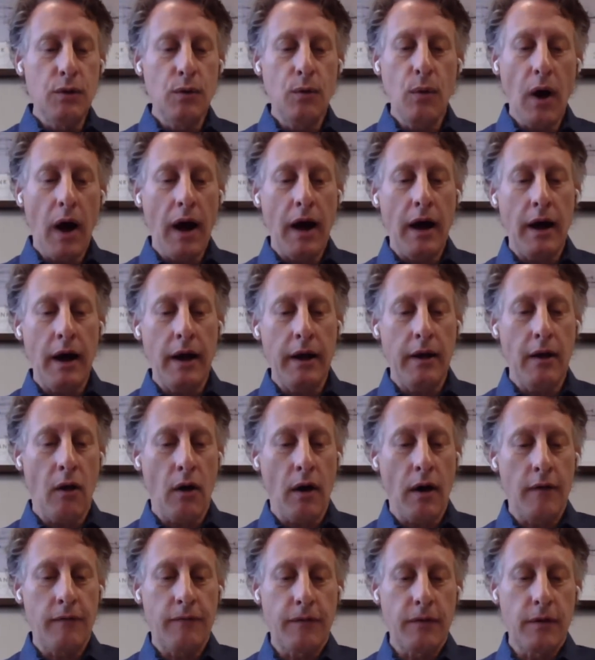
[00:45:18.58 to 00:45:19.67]
Do I
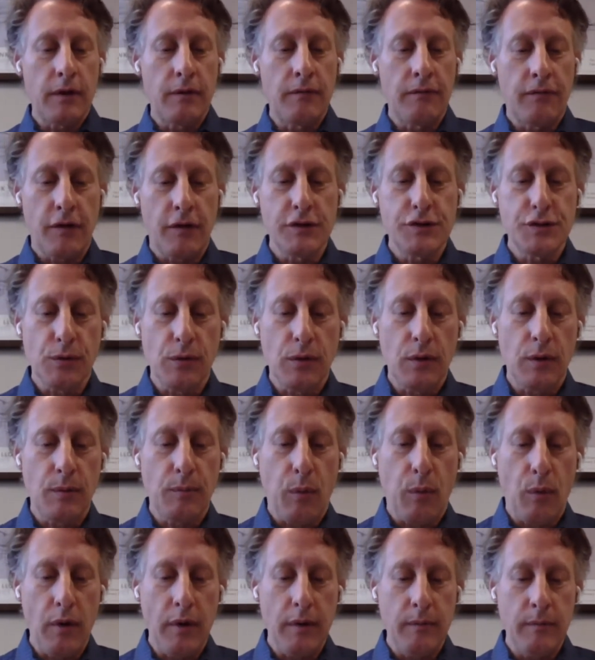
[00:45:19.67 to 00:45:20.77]
offer virtual
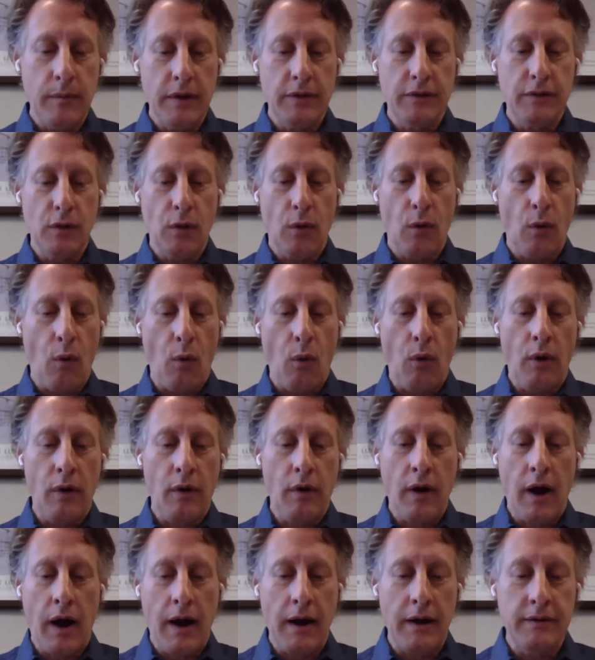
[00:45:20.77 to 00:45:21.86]
appointments
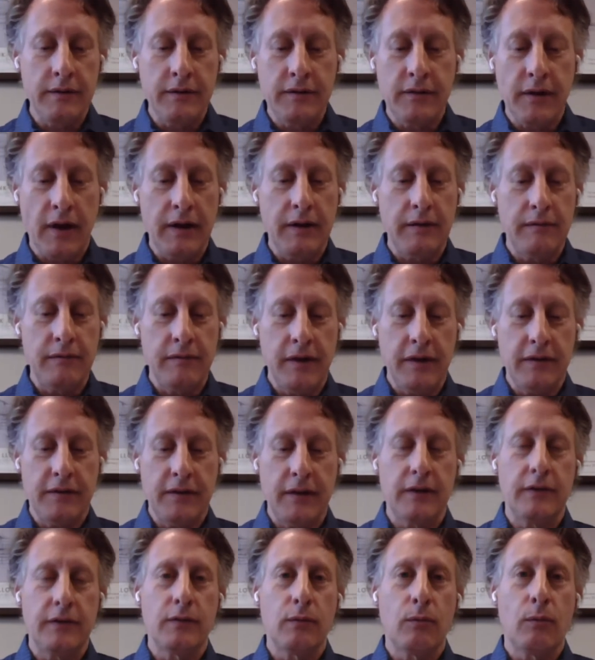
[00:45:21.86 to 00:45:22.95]
or on-site
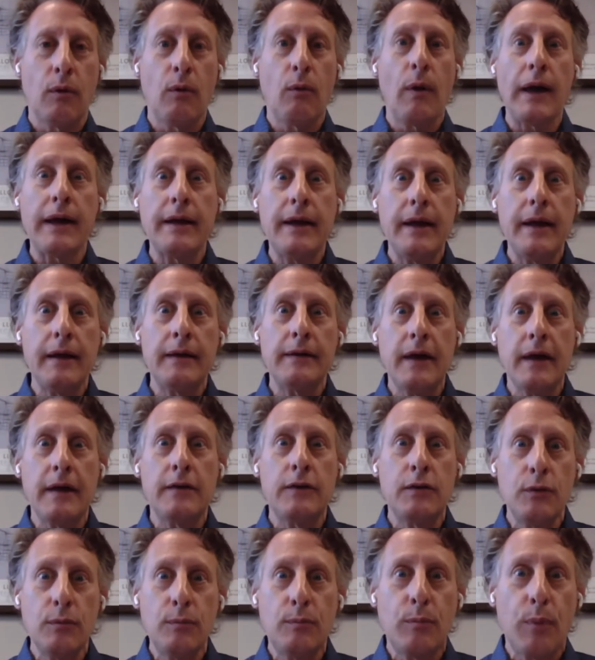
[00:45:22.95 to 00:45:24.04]
visits? Well, why can't
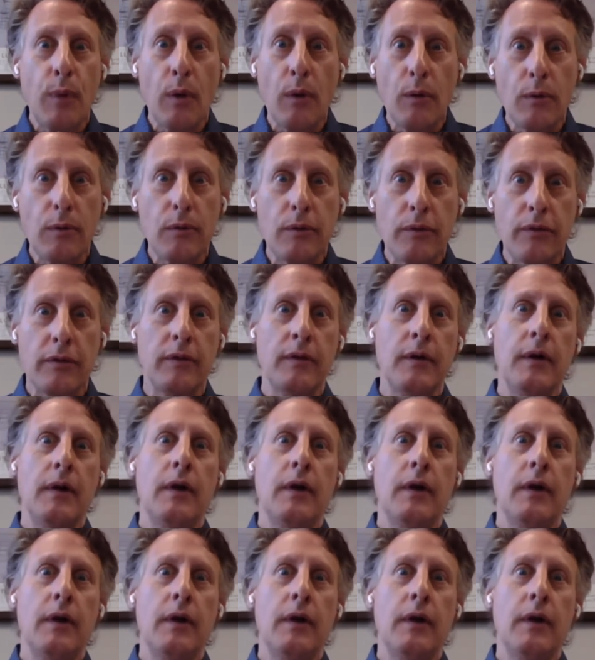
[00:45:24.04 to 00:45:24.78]
I do both?